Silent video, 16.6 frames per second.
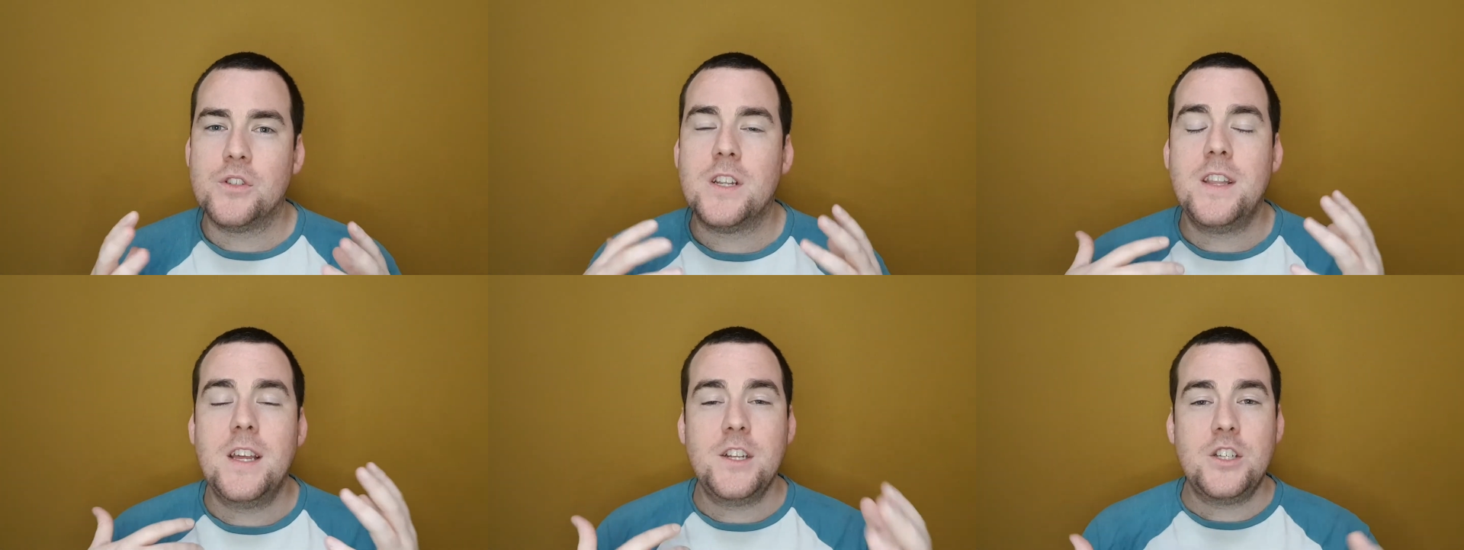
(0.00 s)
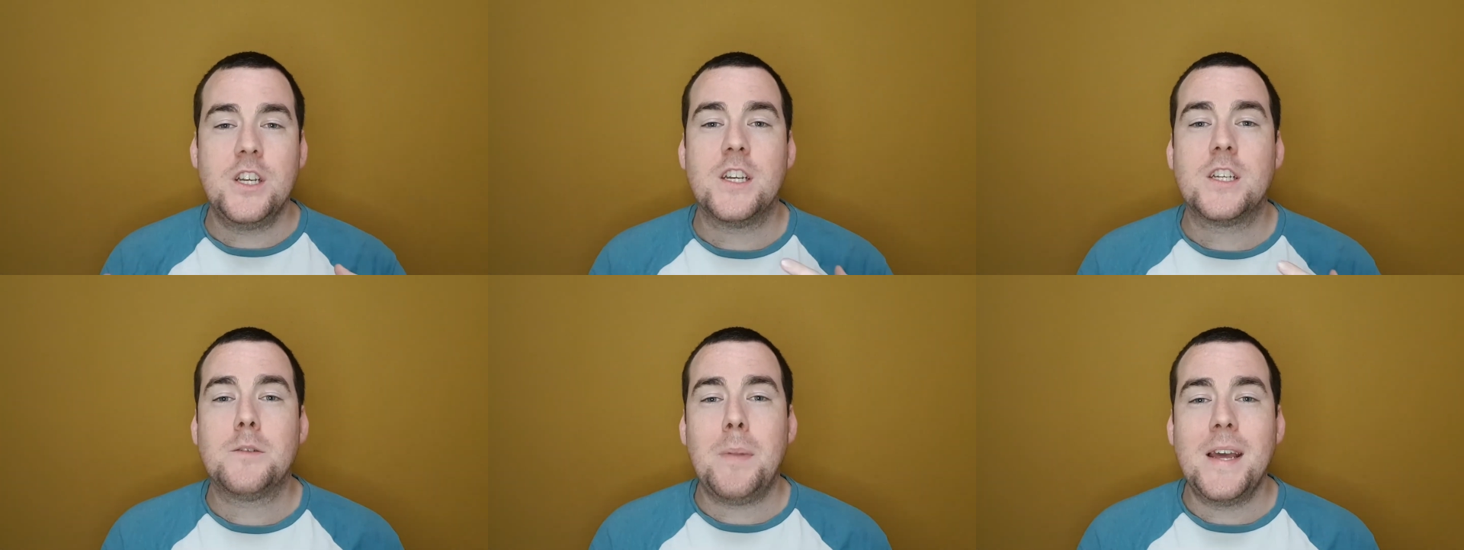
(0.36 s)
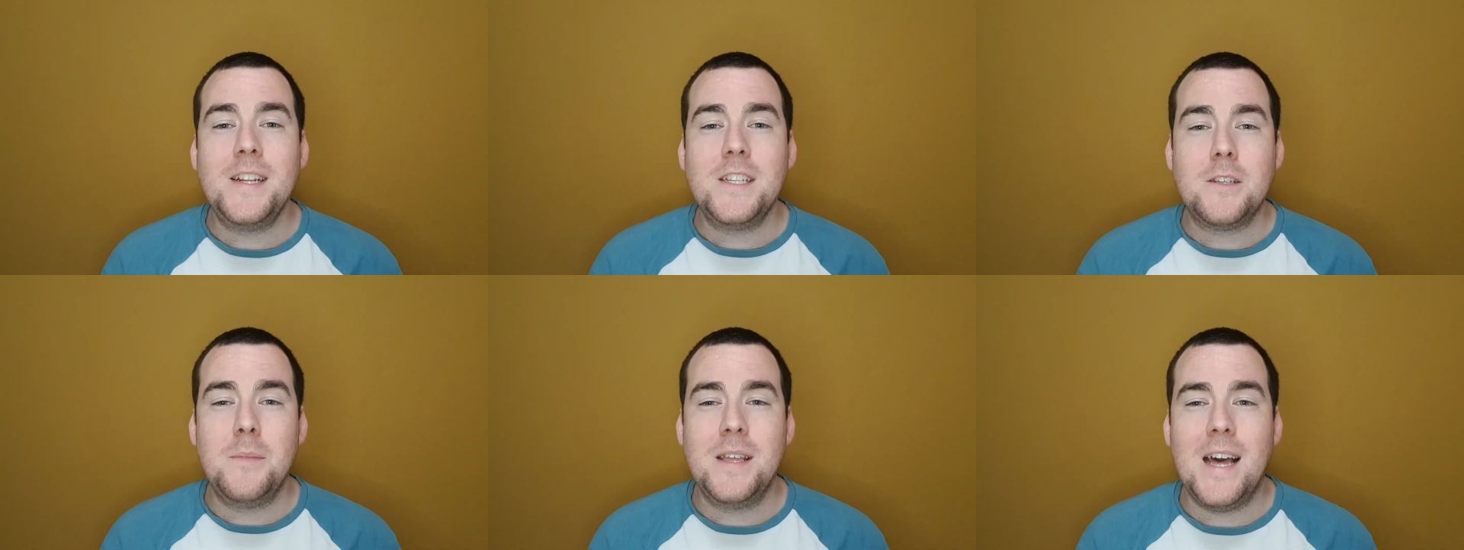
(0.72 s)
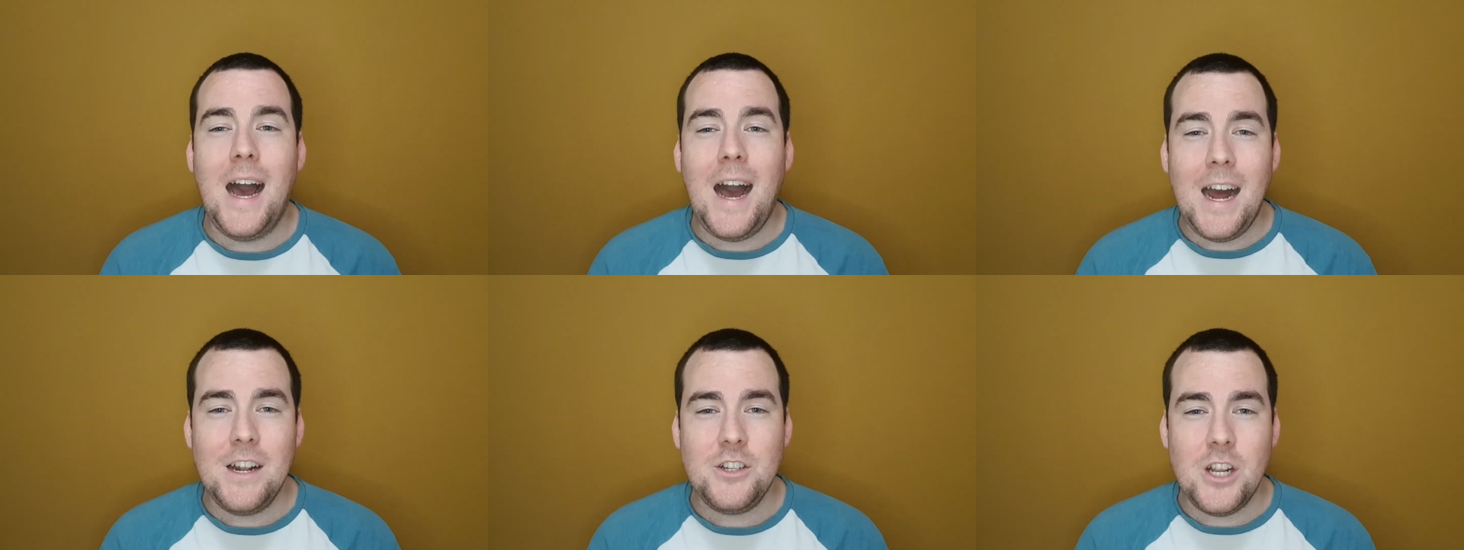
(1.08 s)
and then she explained to me that
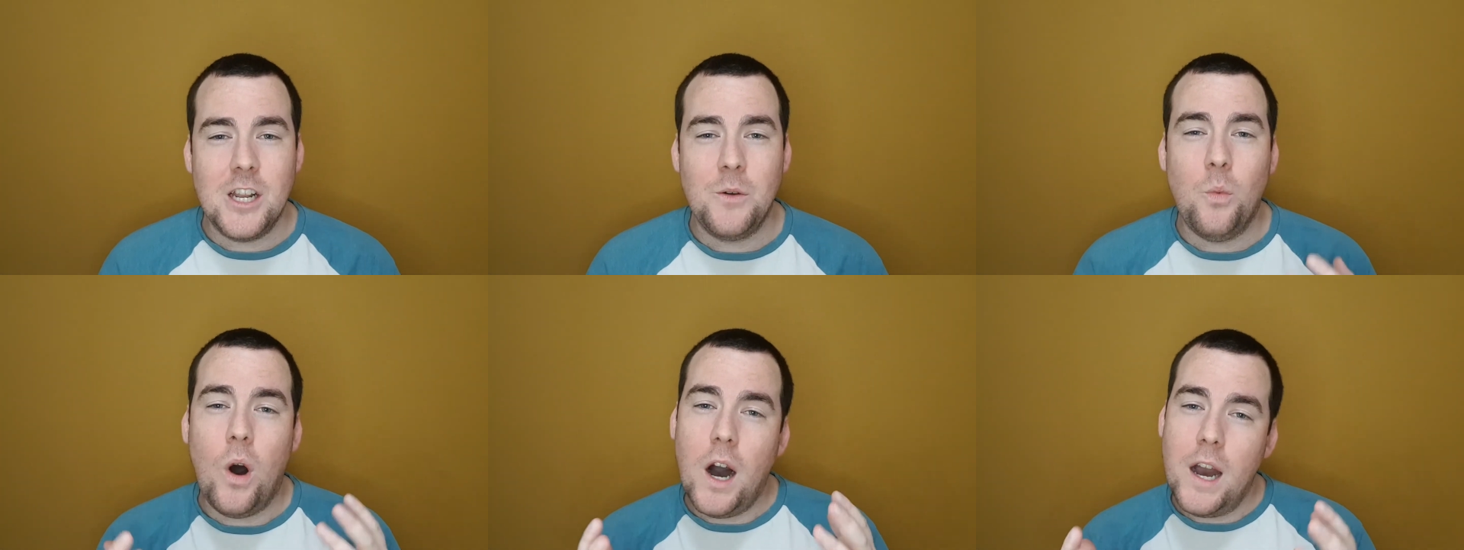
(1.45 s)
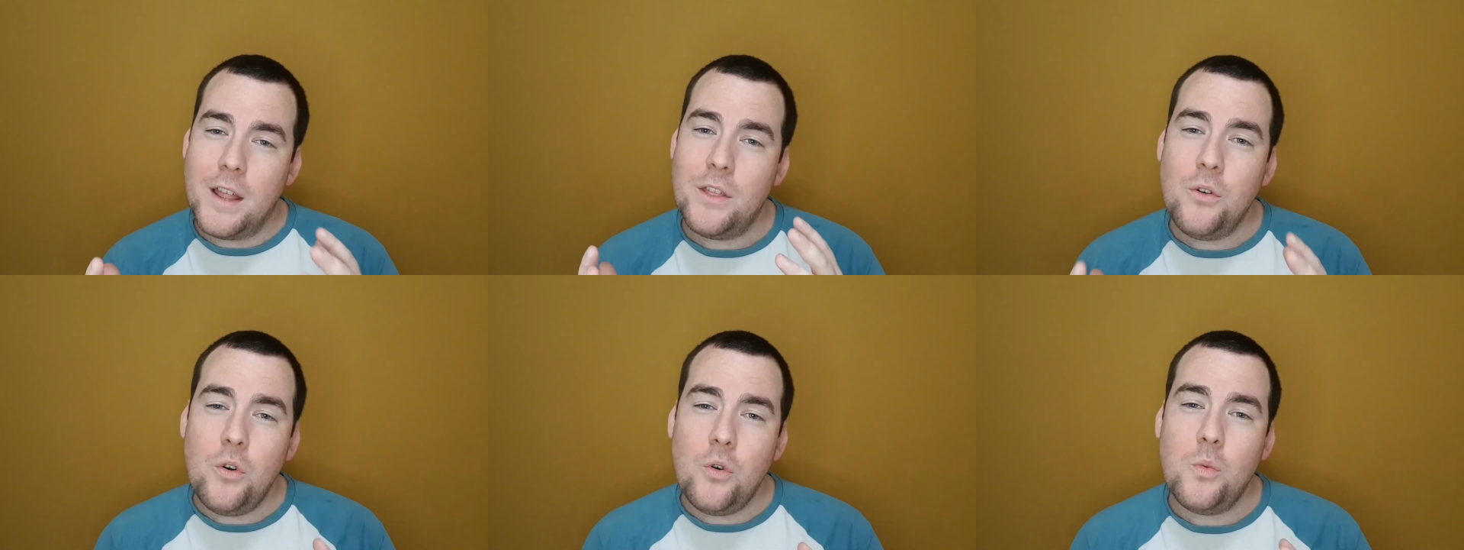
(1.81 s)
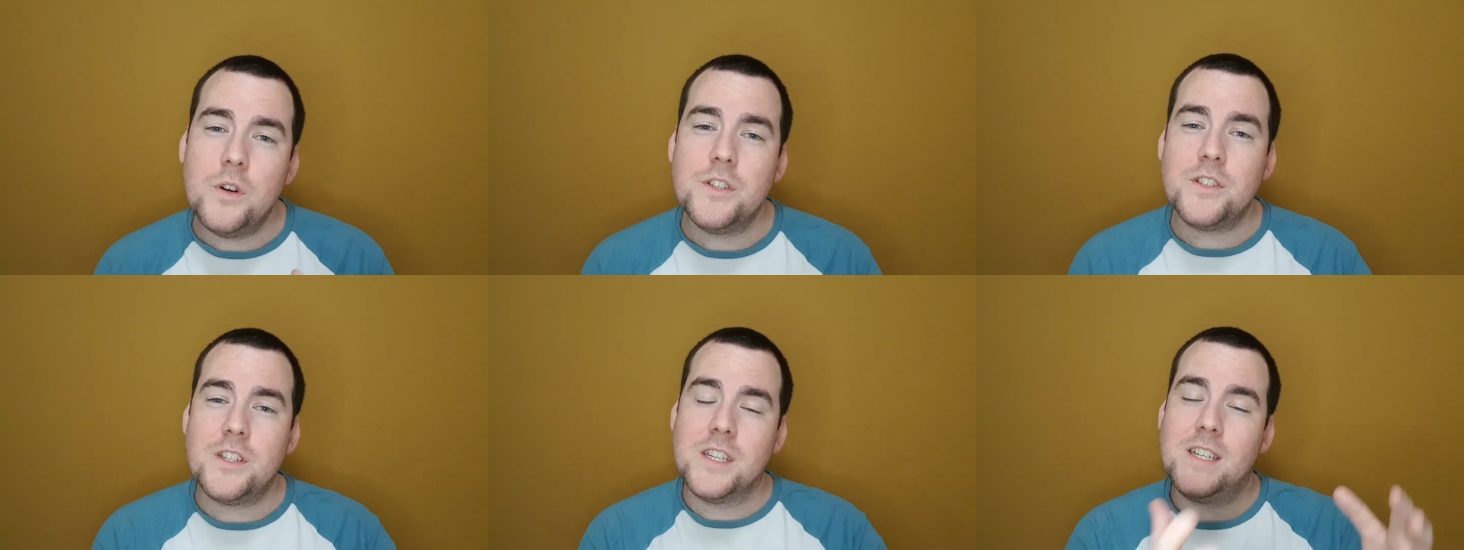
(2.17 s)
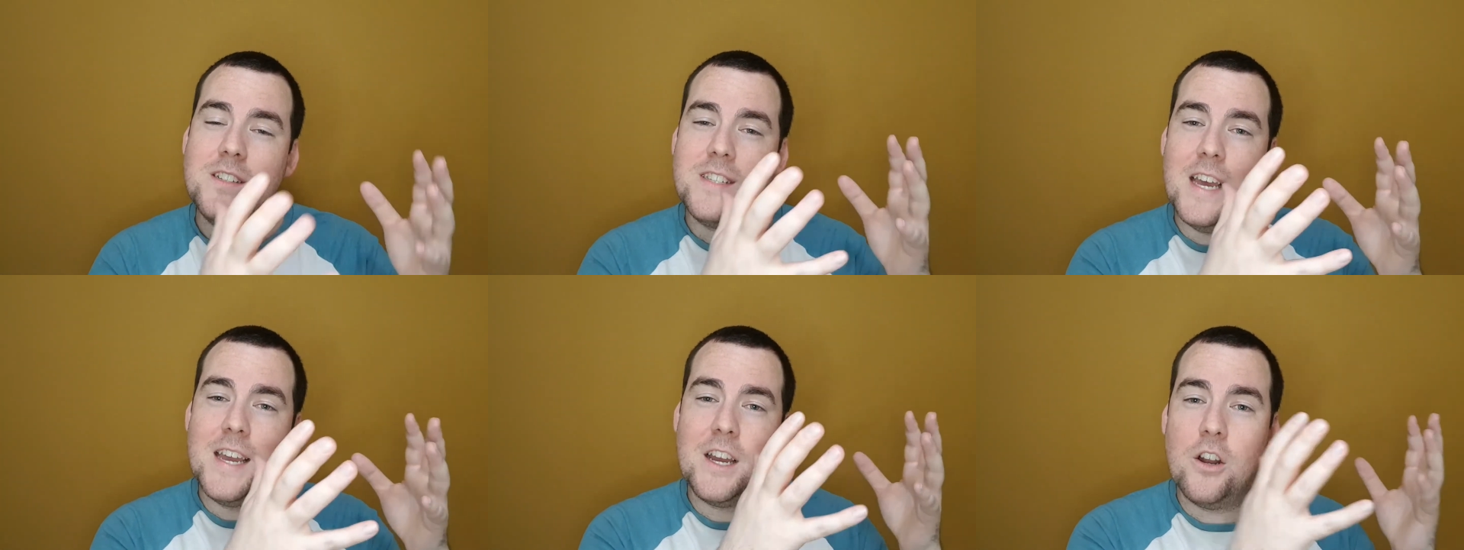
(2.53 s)
actually what I thought was to
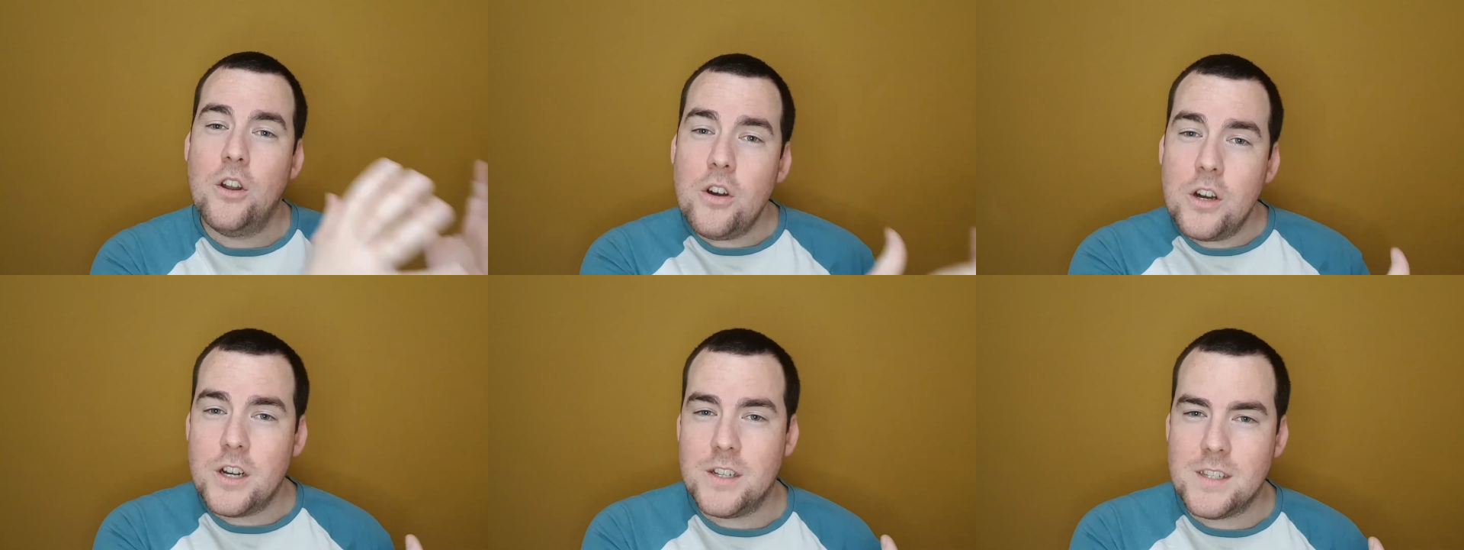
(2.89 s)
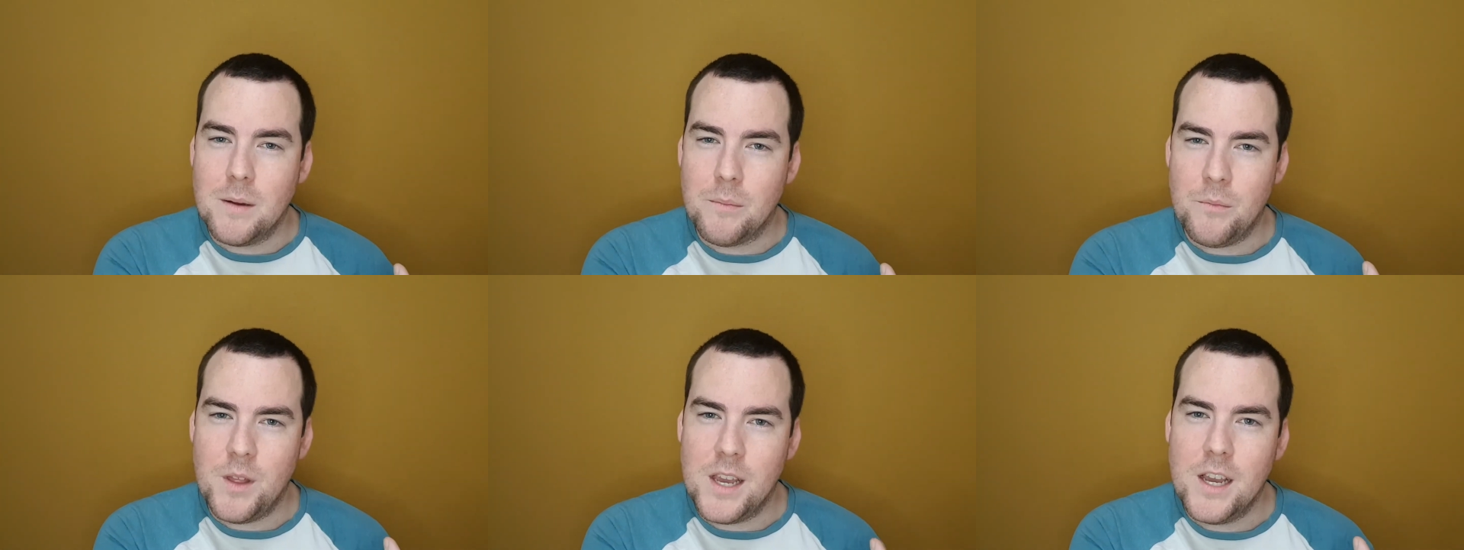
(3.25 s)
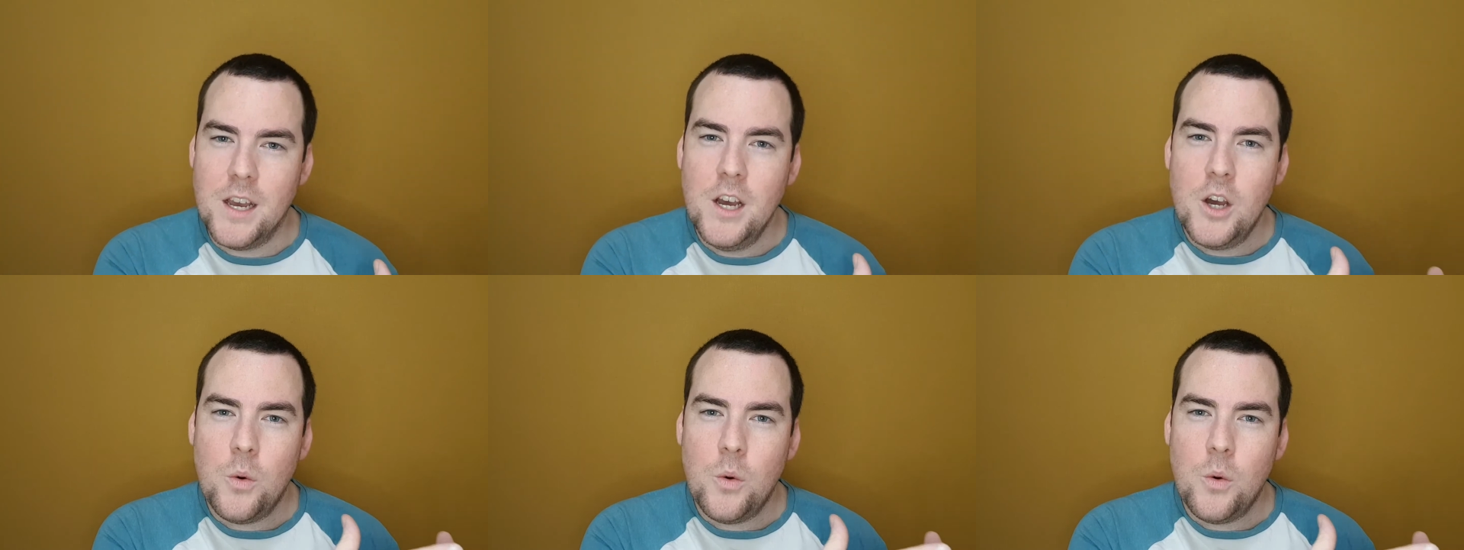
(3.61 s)
take a look at something